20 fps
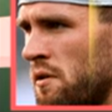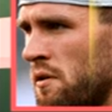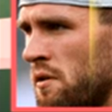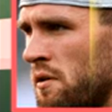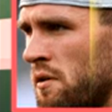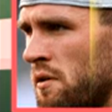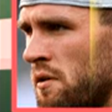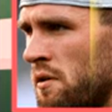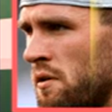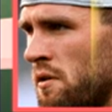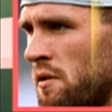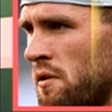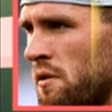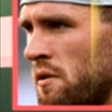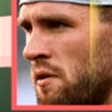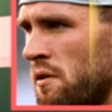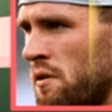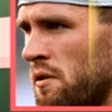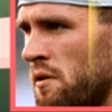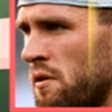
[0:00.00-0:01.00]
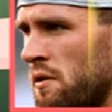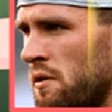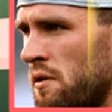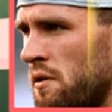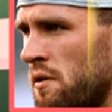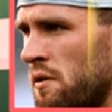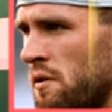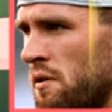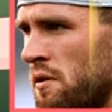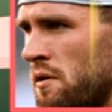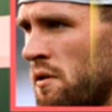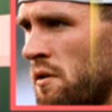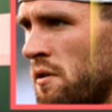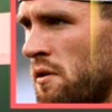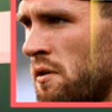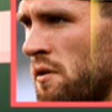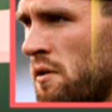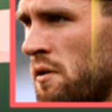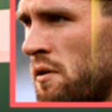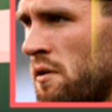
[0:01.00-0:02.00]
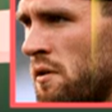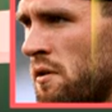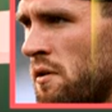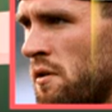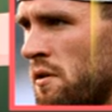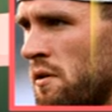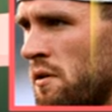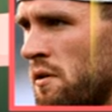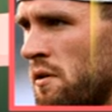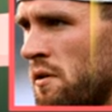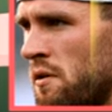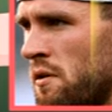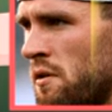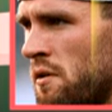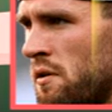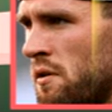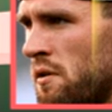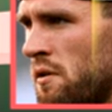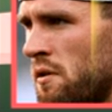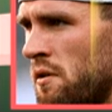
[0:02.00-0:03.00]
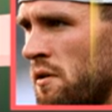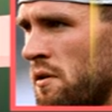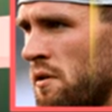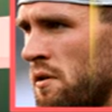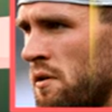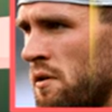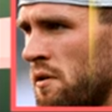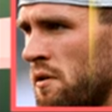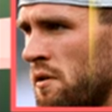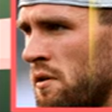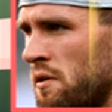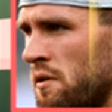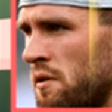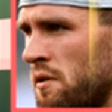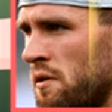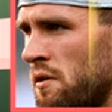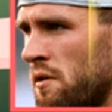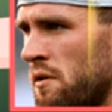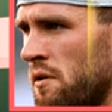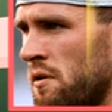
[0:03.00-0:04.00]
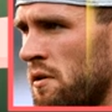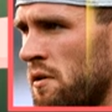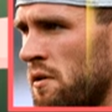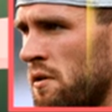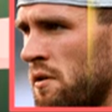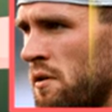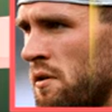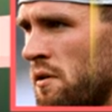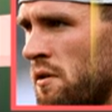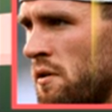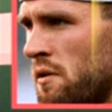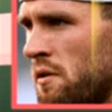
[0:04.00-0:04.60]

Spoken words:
(not speaking)